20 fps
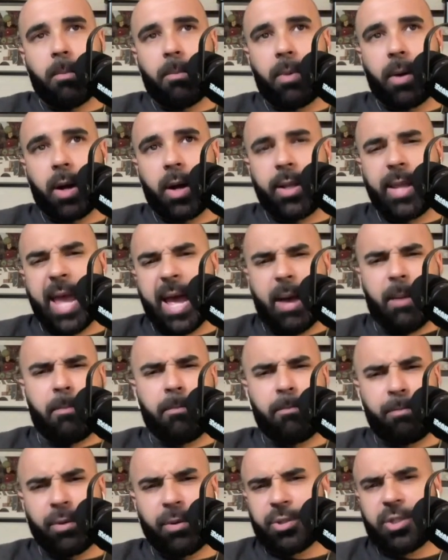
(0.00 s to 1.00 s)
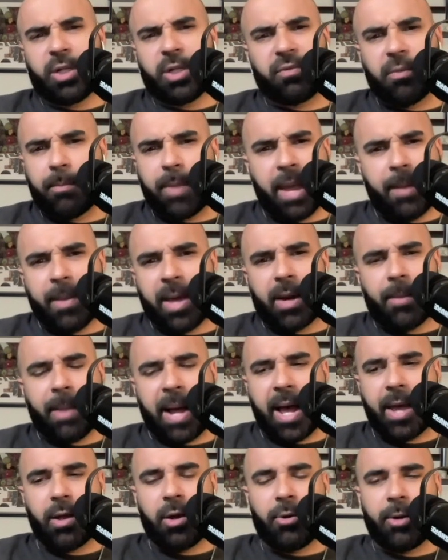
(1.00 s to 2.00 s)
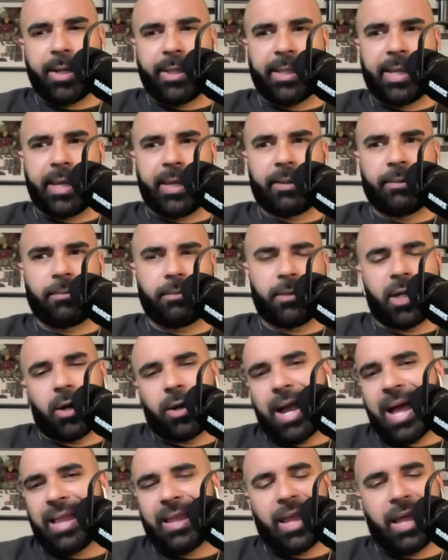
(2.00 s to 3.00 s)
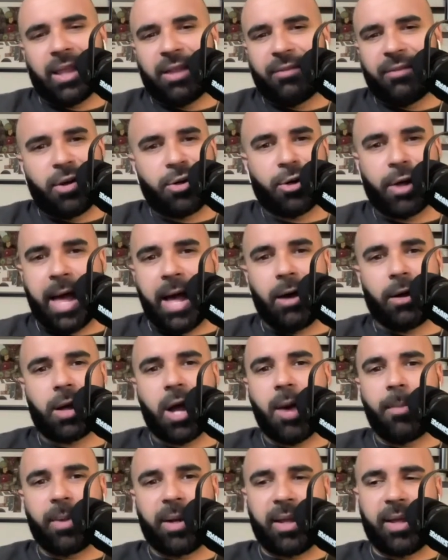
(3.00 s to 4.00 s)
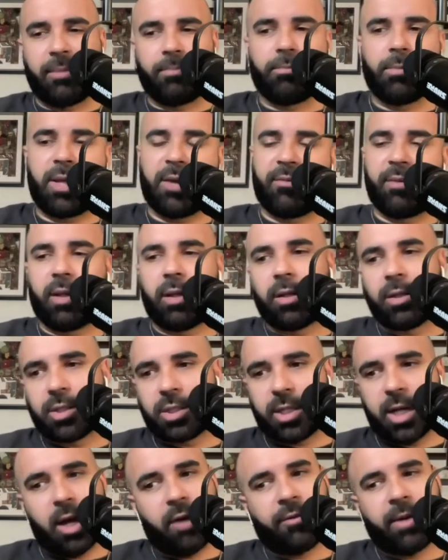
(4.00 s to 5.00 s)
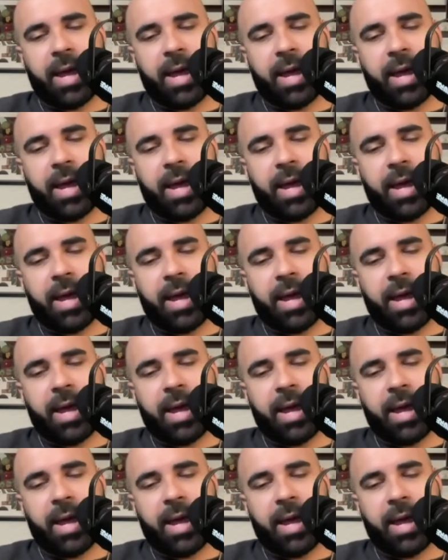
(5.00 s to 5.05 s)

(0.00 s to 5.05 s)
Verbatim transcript: But yeah, bullshit from Bam Adebayo. And then, you know, I love Uncle Al coming in, giving a little shove.